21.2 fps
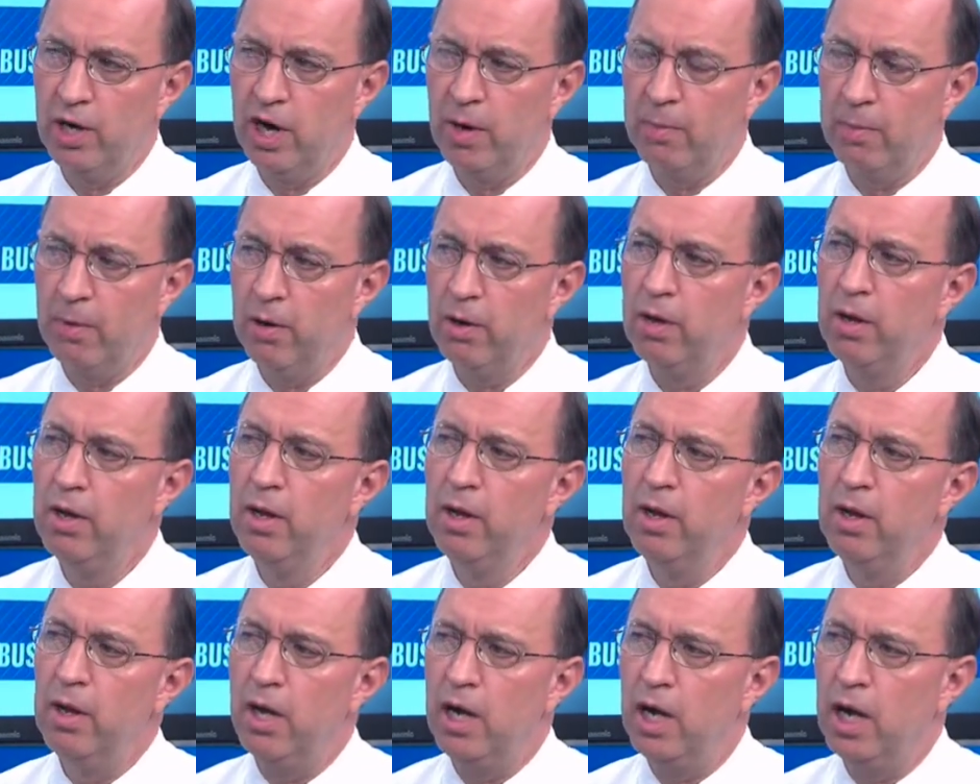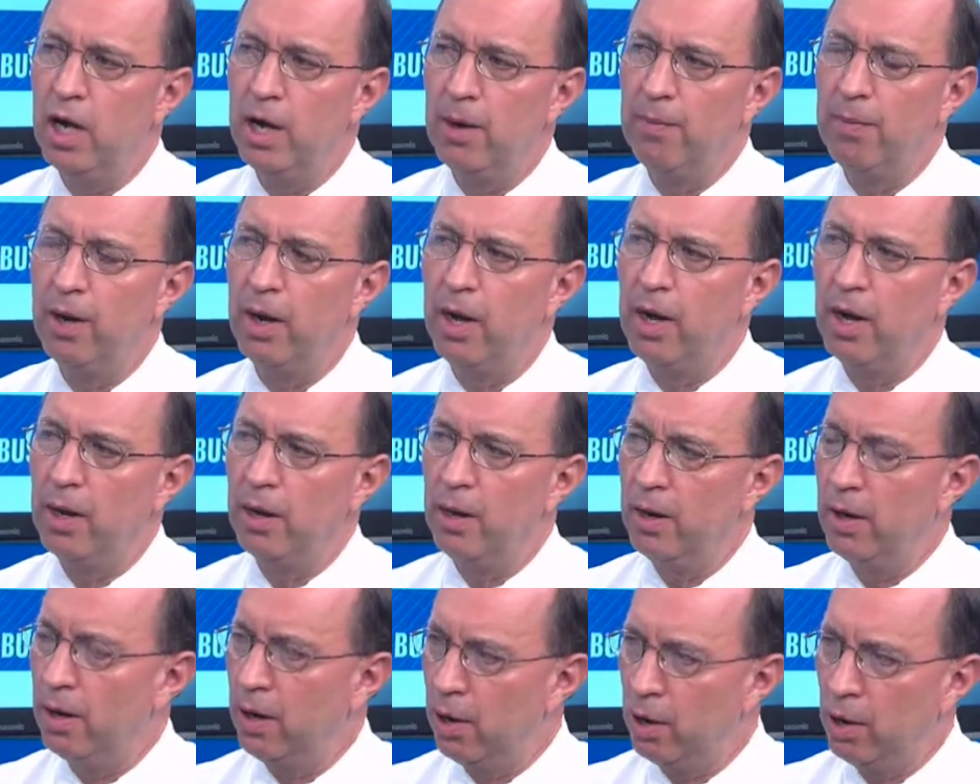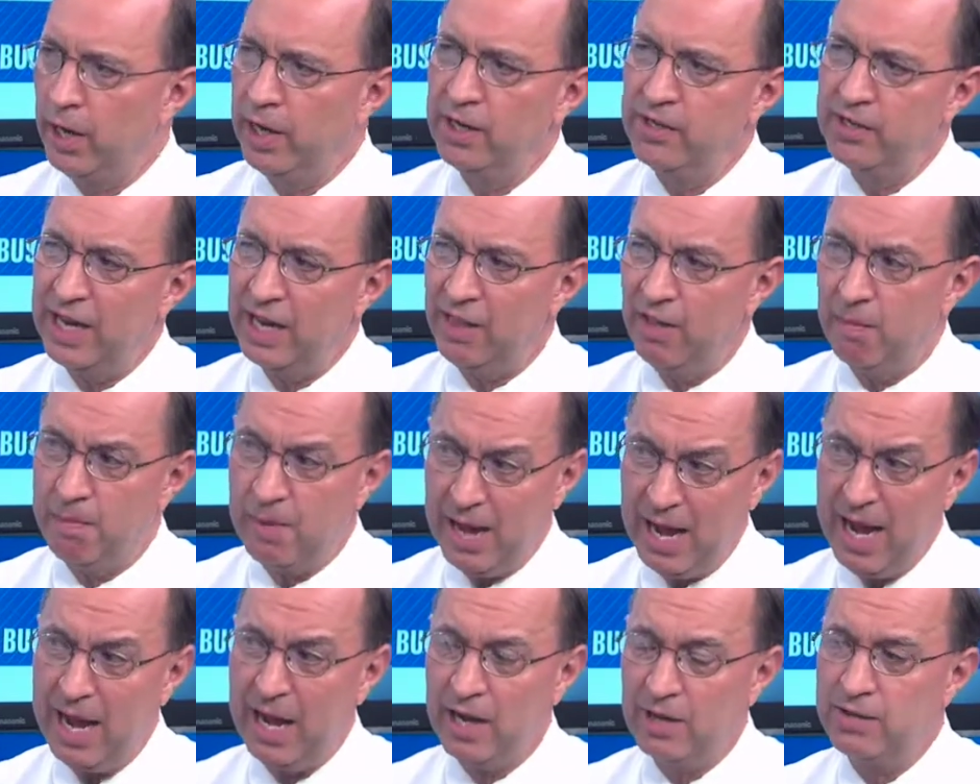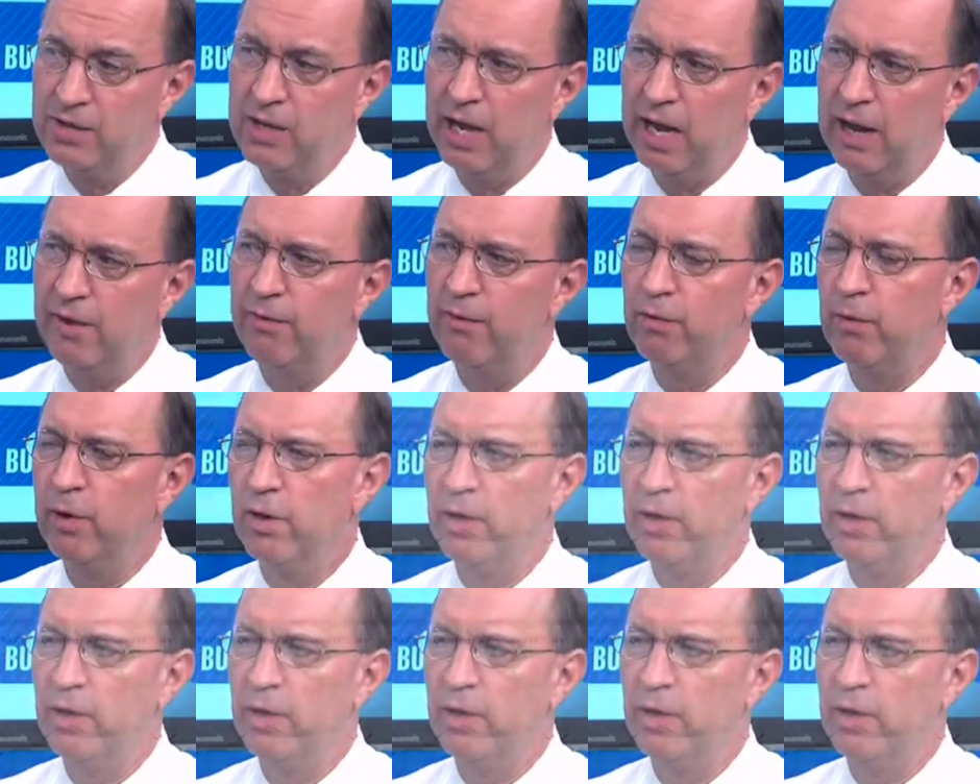number. Earnings in the past have